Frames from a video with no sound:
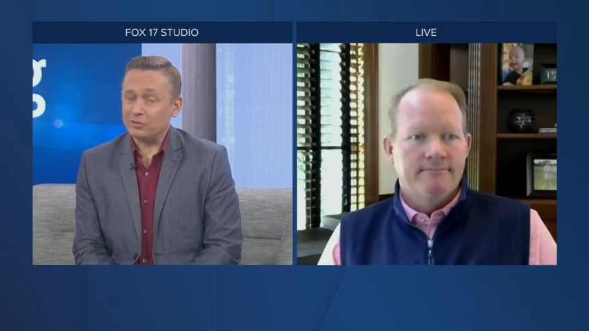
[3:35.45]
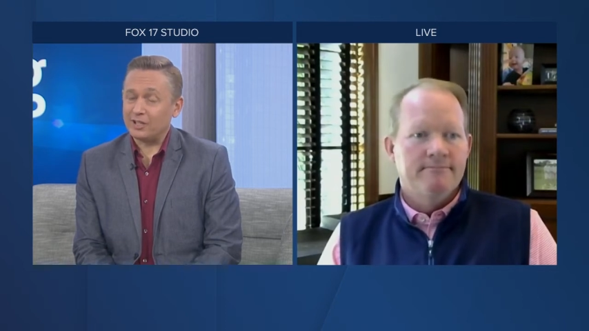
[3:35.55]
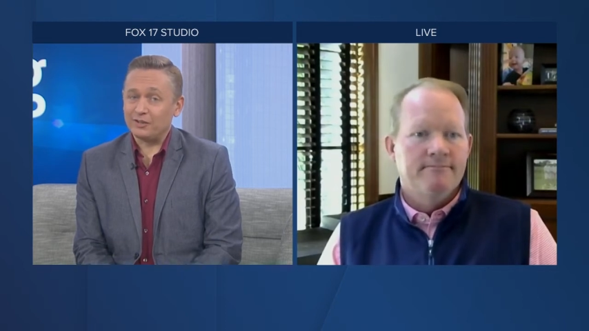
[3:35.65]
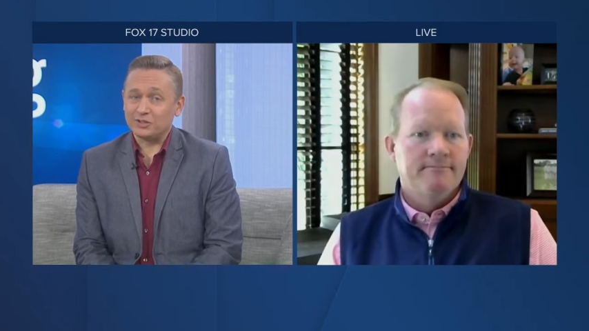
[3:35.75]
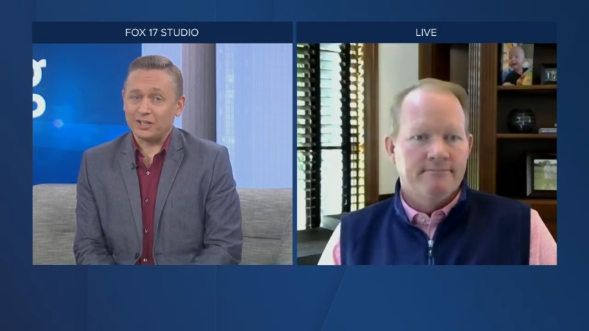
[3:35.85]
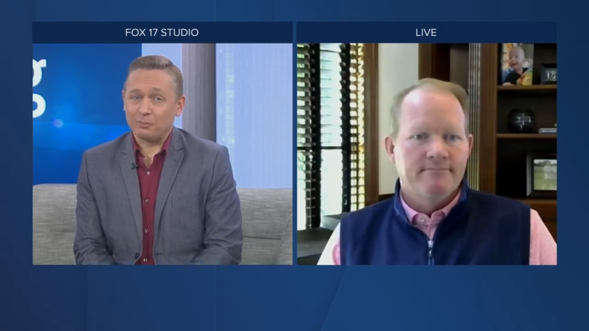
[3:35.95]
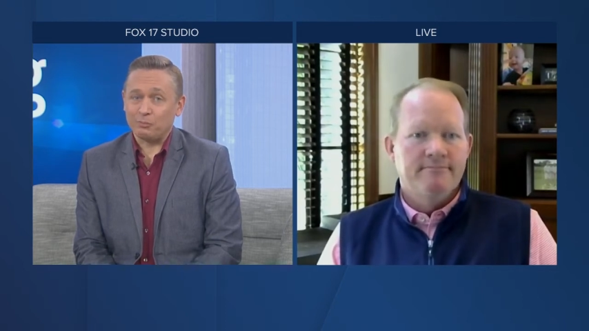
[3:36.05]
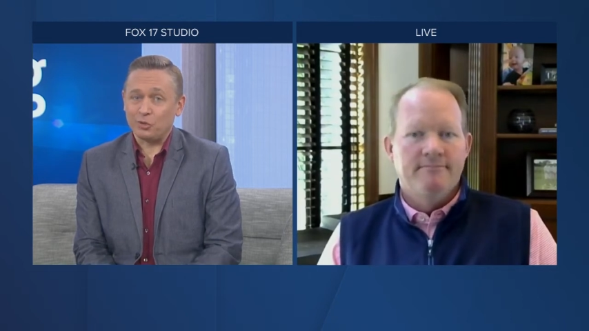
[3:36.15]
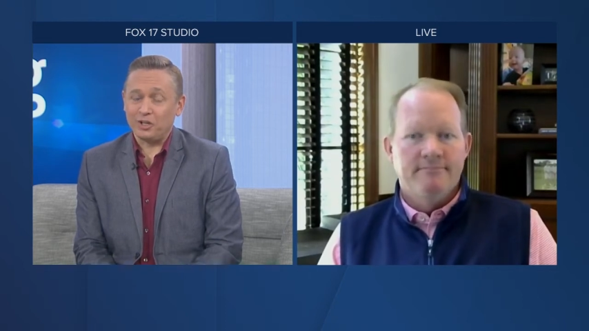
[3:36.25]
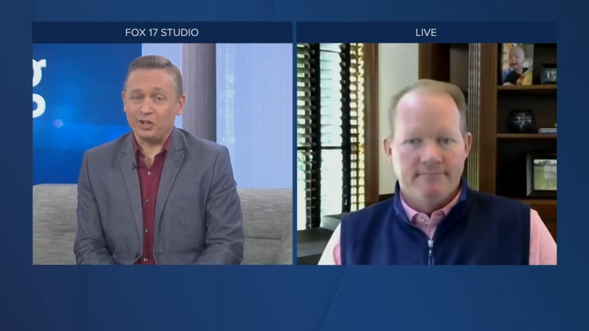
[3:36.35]
Speaker 1: sounds like a
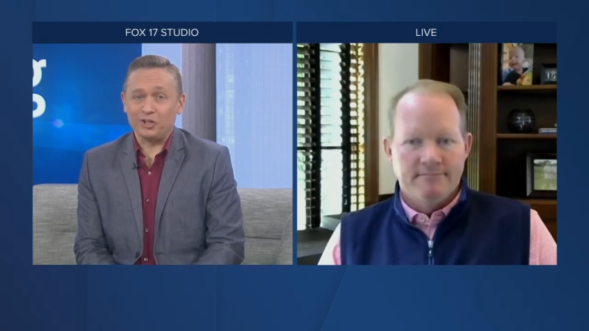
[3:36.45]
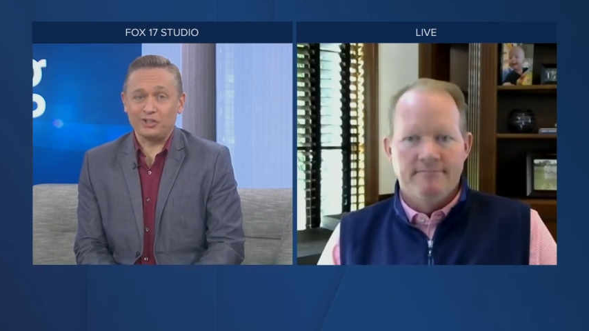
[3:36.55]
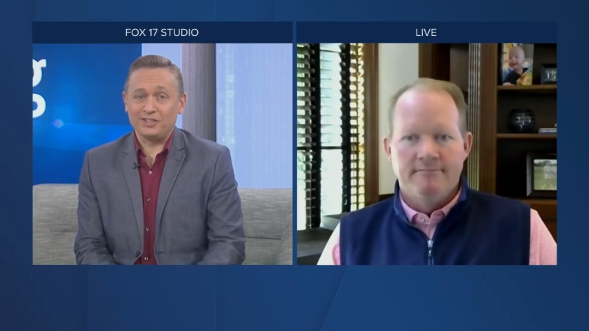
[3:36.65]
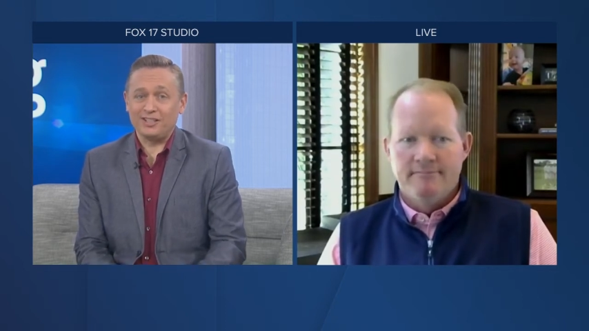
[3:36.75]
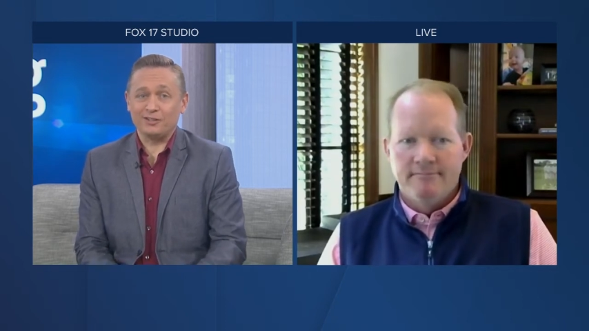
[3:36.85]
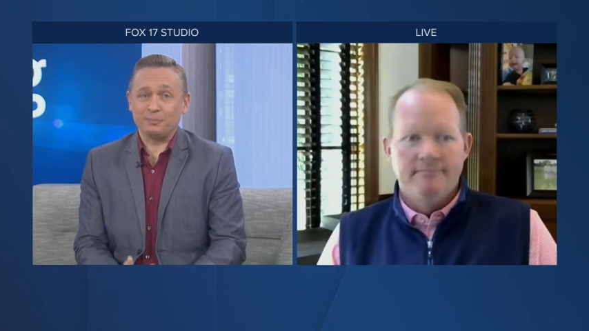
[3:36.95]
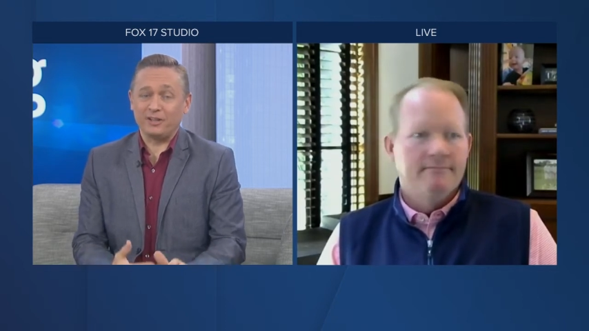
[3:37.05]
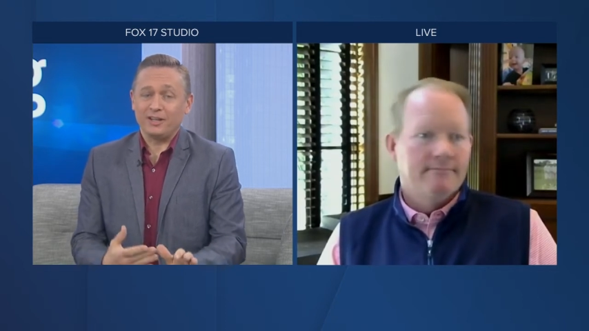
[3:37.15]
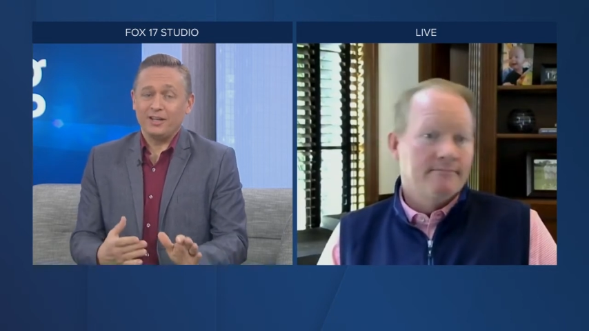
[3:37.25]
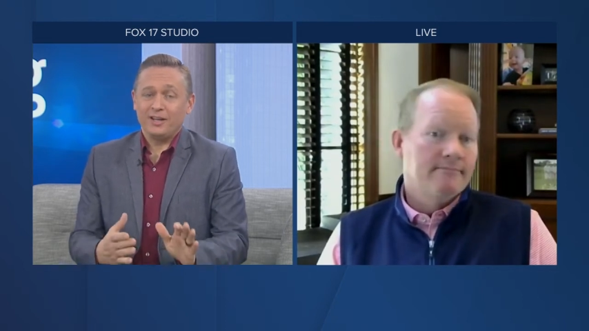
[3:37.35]
pretty good deal.
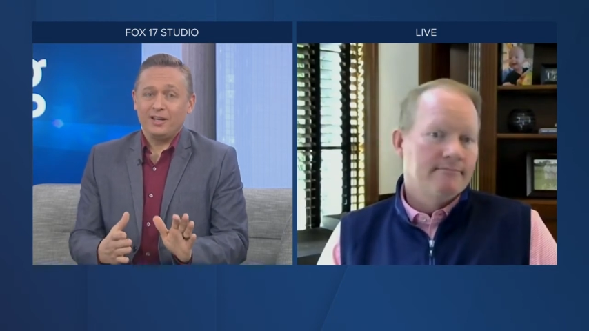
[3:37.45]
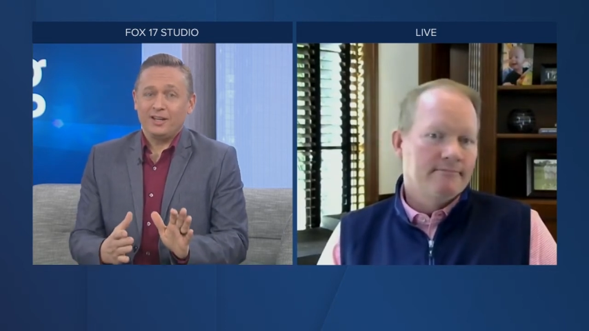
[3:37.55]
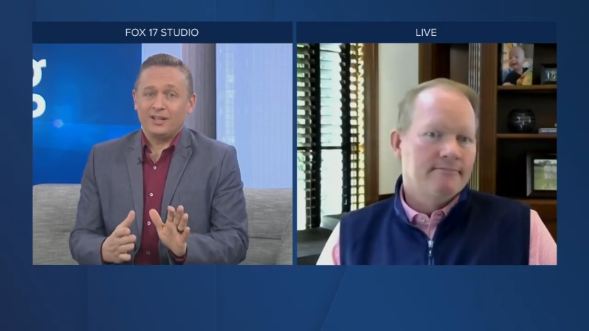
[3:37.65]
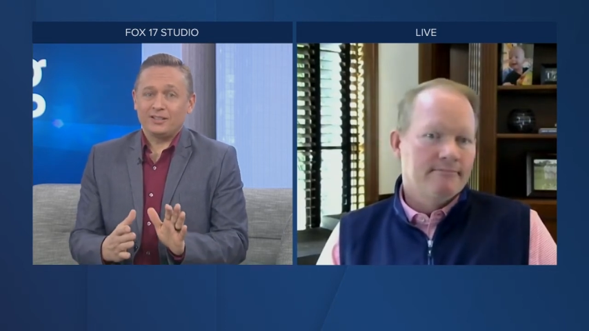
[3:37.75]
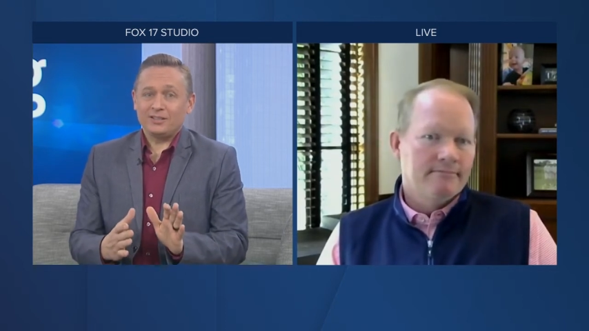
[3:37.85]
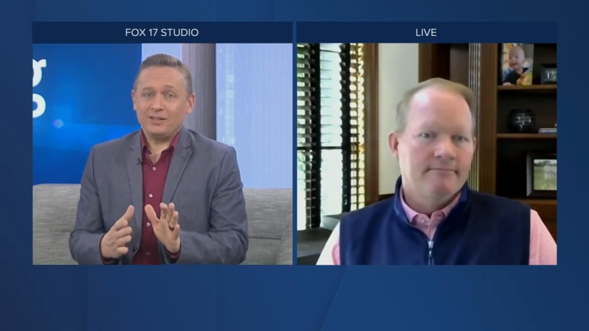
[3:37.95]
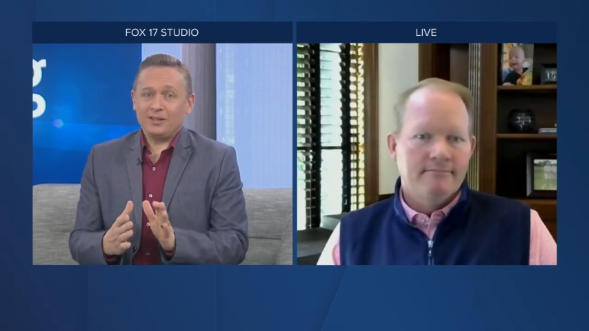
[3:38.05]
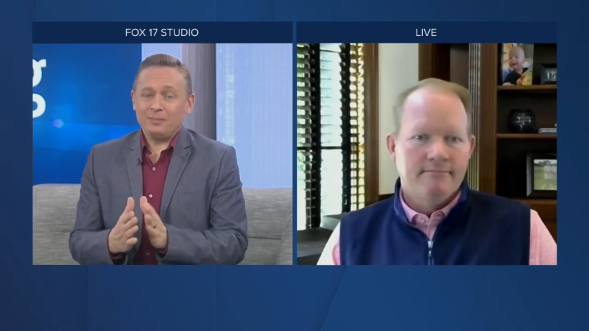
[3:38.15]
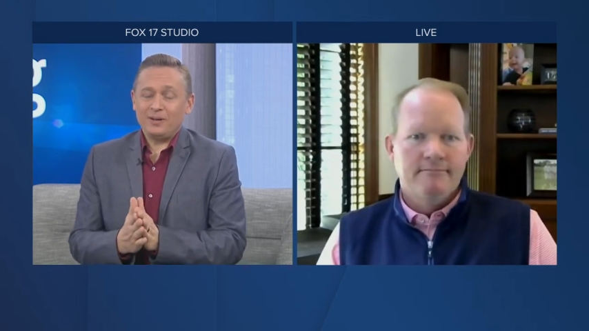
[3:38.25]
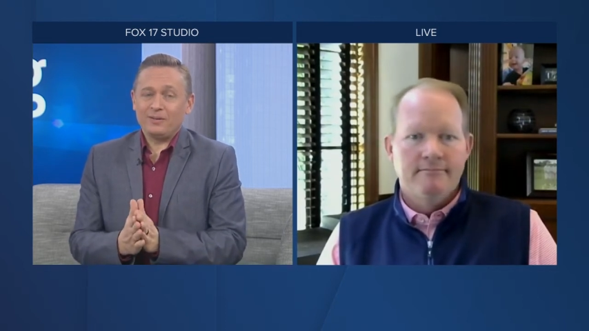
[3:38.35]
But Let's
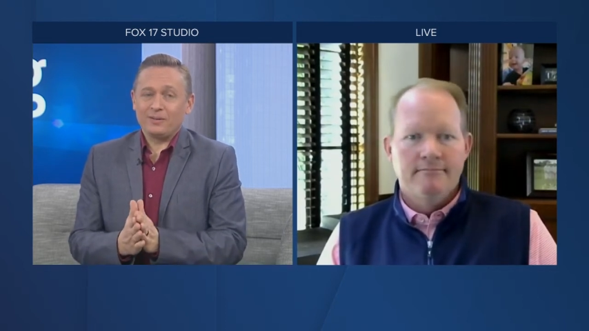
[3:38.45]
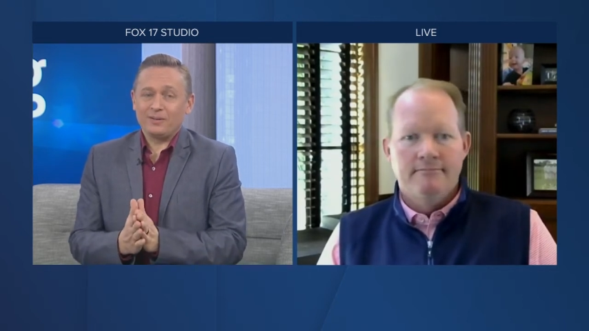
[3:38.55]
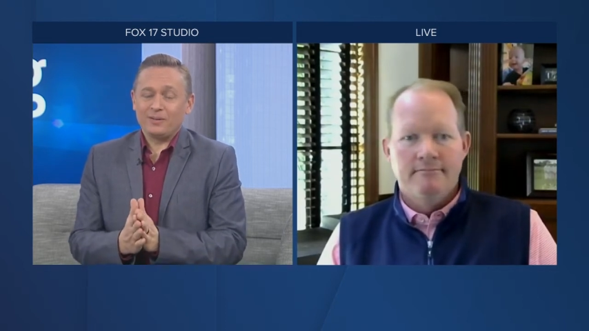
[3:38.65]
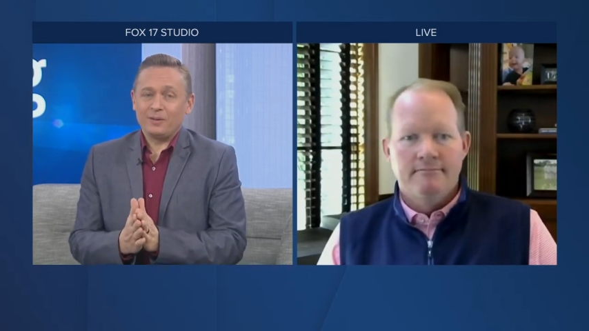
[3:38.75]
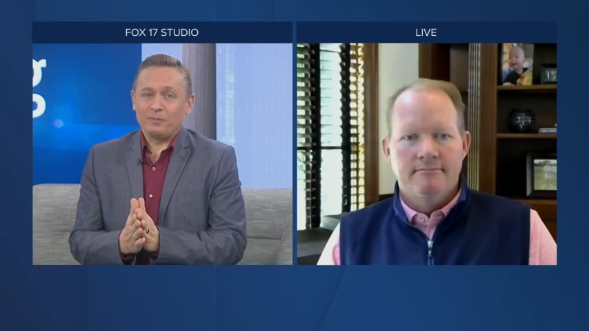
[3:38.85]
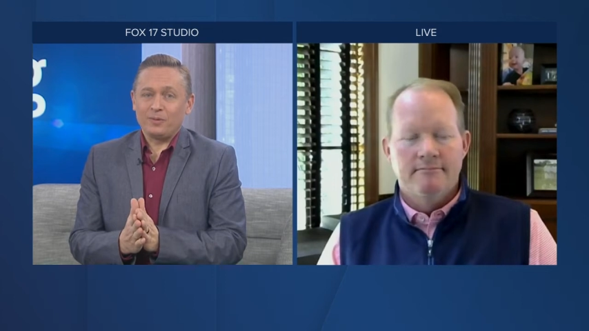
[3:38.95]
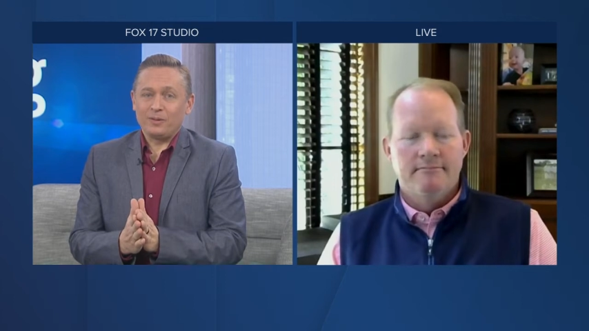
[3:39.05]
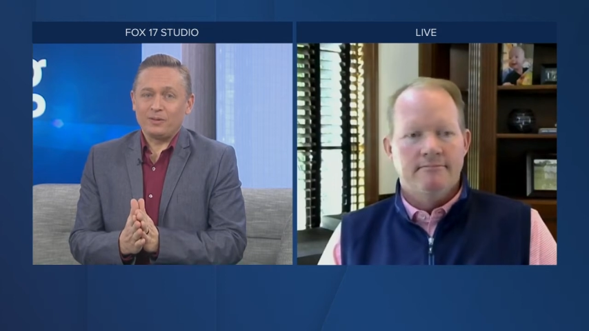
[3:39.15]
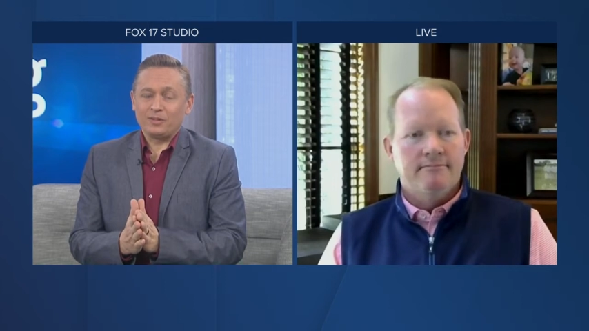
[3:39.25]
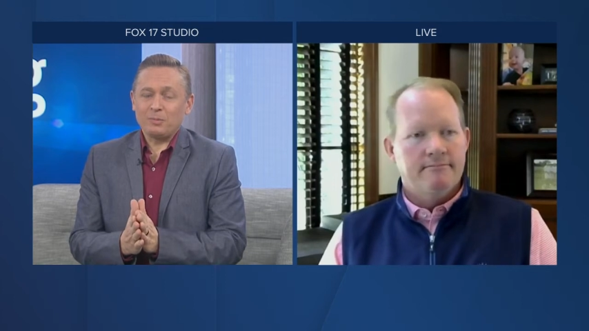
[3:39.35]
talk about the,
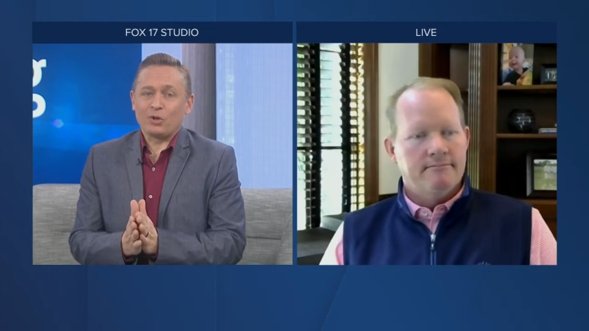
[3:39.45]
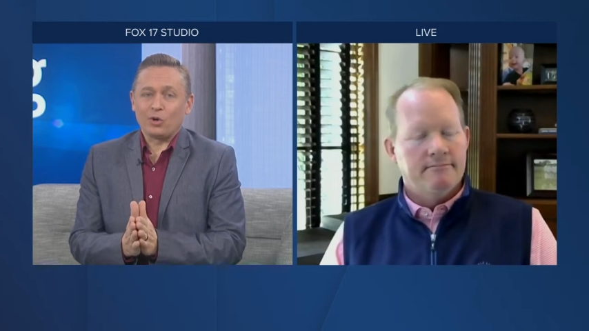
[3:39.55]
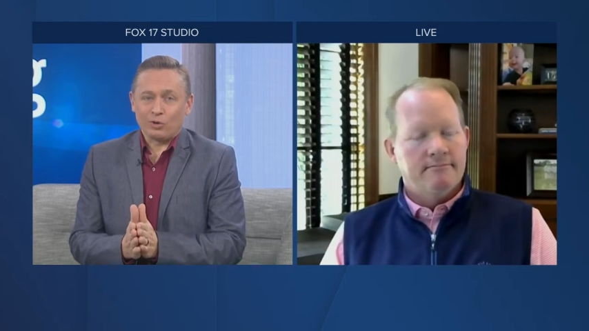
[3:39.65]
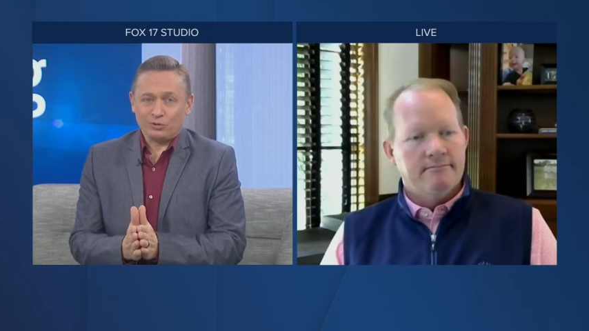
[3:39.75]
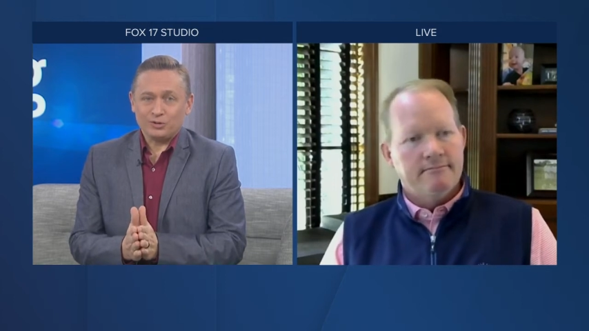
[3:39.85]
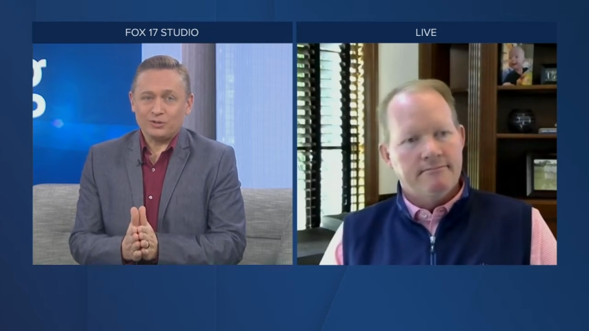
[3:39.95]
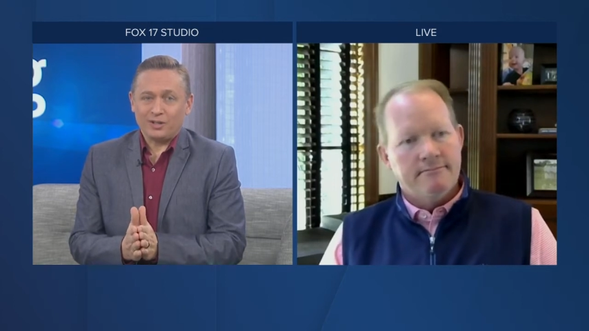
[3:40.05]
some of the hurdles.